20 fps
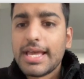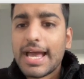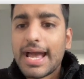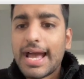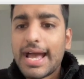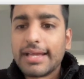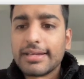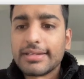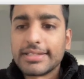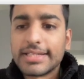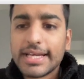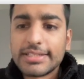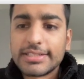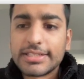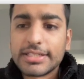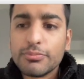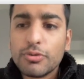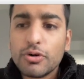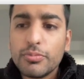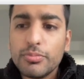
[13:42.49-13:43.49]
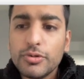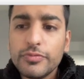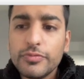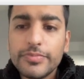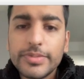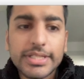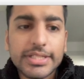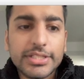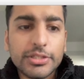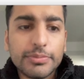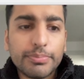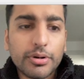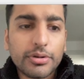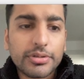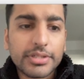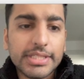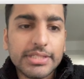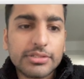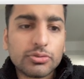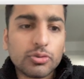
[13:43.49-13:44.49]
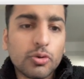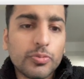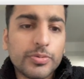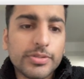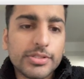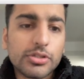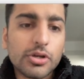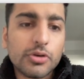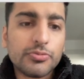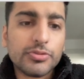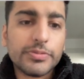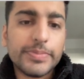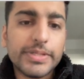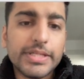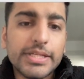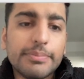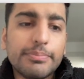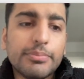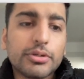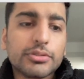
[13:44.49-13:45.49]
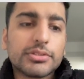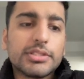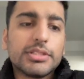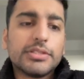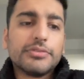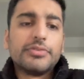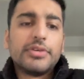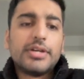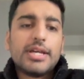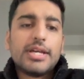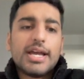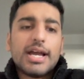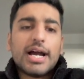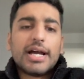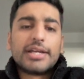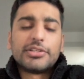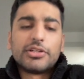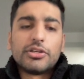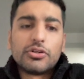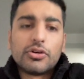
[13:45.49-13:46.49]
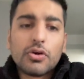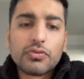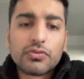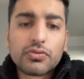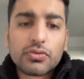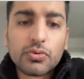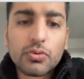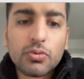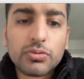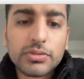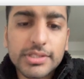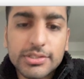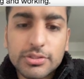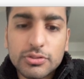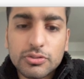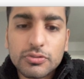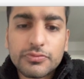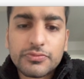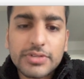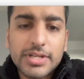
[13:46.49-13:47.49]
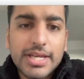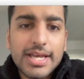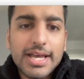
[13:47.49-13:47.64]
and getting more movement in your body is always going to be a positive. And you can go through all this stuff.